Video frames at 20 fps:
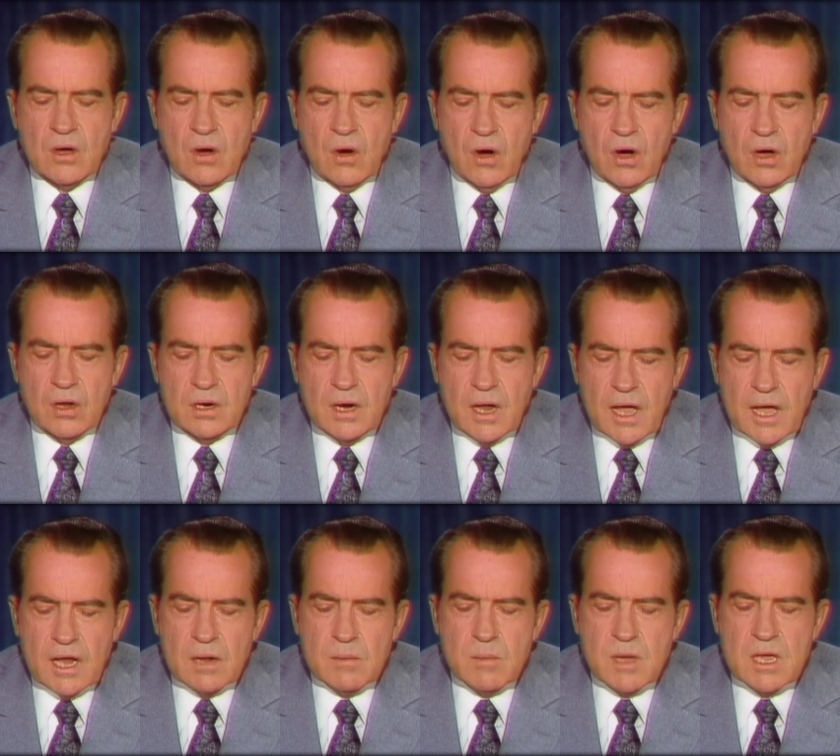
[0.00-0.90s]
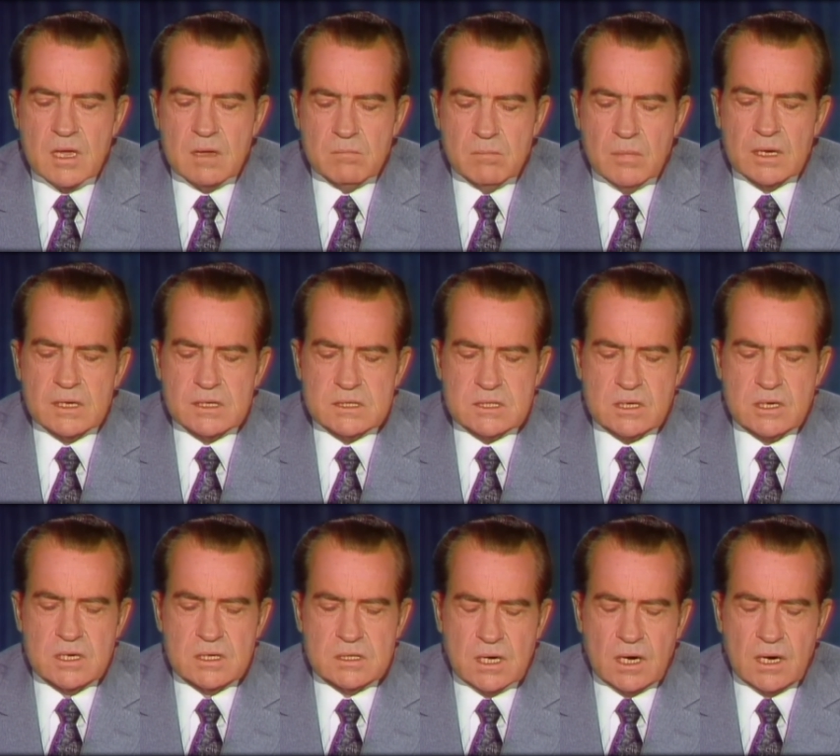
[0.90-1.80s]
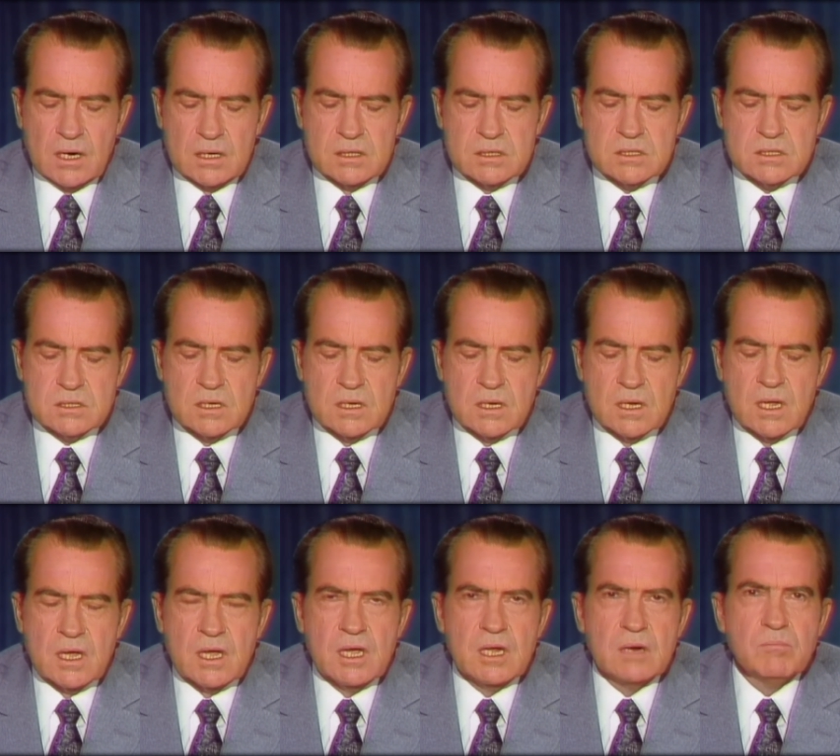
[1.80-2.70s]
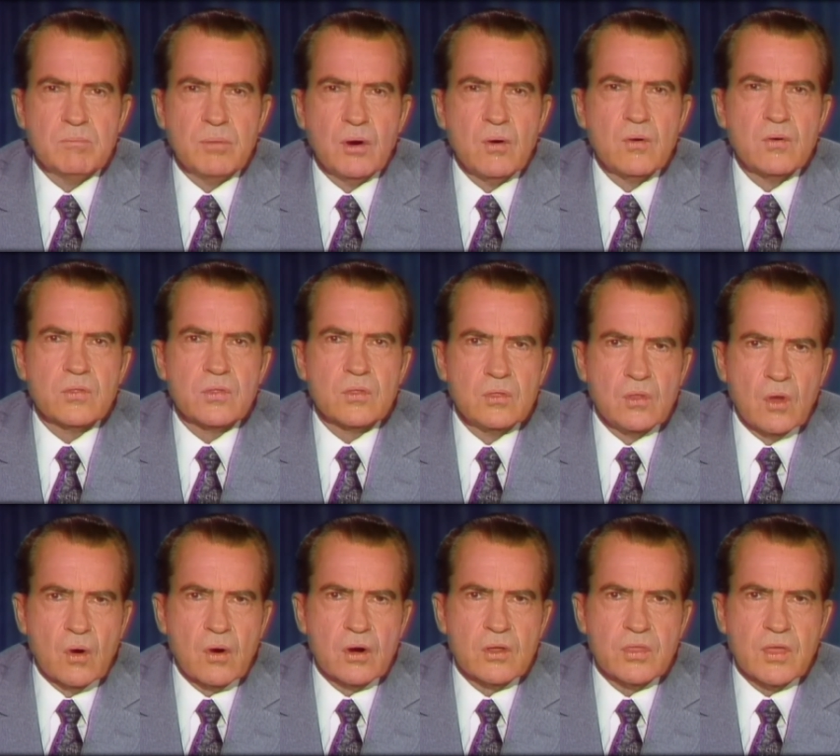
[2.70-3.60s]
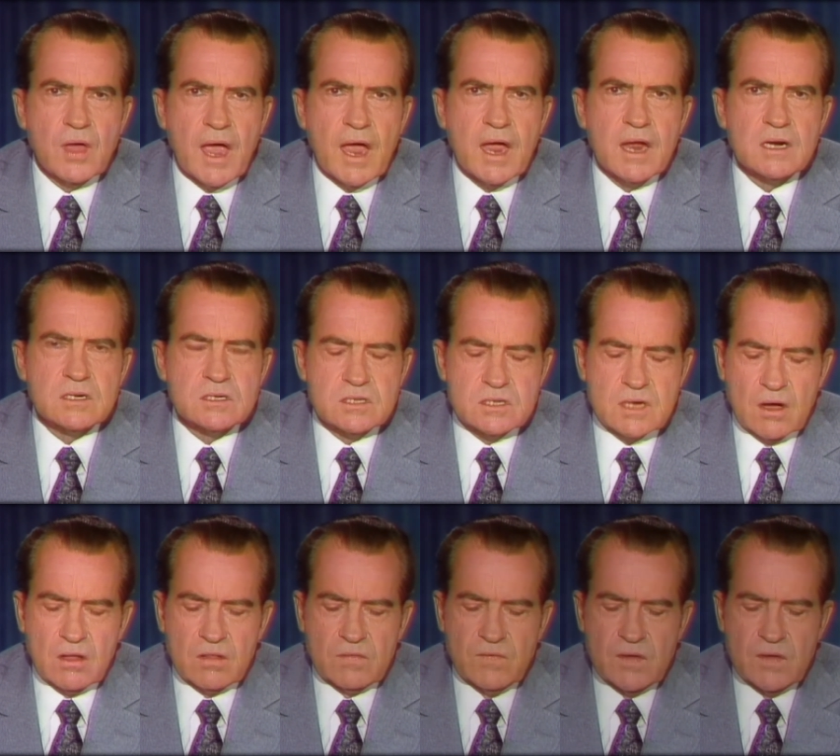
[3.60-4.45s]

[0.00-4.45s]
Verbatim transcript: on enemy military targets in both North and South